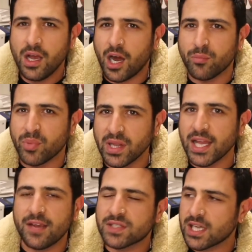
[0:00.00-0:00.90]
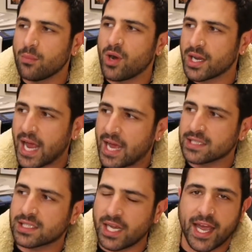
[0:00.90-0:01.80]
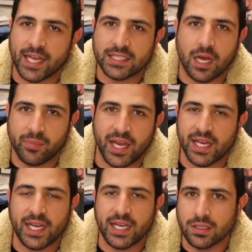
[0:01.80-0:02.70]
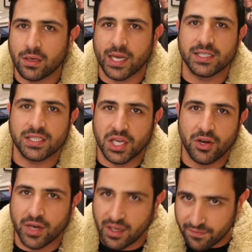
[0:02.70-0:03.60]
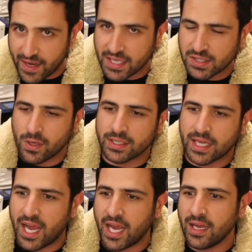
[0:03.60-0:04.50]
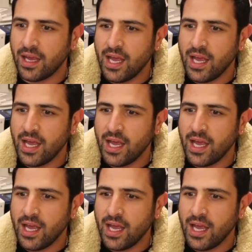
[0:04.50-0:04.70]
I believe someone has said XRP is not a security. Facts right there.